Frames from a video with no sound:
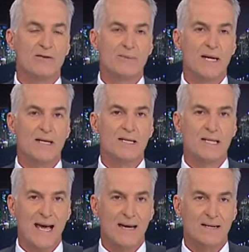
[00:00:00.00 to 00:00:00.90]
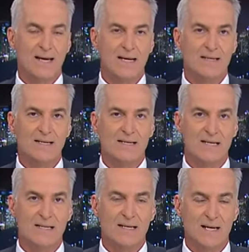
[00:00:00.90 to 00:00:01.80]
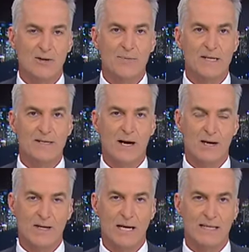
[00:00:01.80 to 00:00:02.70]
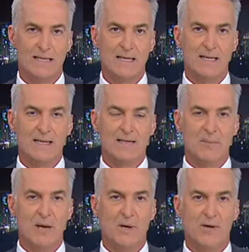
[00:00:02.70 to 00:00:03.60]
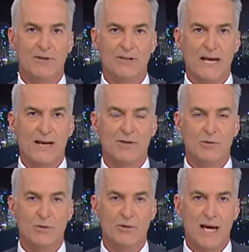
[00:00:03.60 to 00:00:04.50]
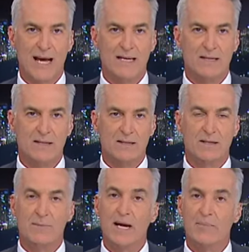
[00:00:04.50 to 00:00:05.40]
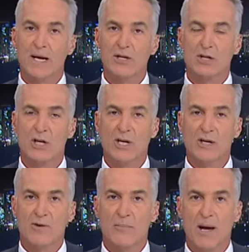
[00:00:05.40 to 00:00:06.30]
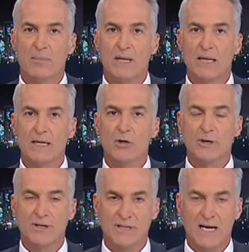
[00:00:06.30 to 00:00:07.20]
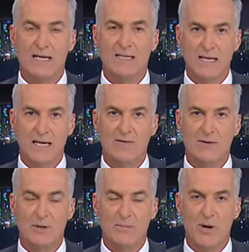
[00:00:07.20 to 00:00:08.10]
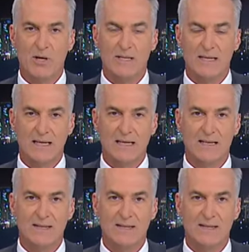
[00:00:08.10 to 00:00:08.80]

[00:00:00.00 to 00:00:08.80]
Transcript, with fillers: after being sacked as Assistant Health Minister overnight. The member for Stafford was axed to the backbench for publicly criticising government policy.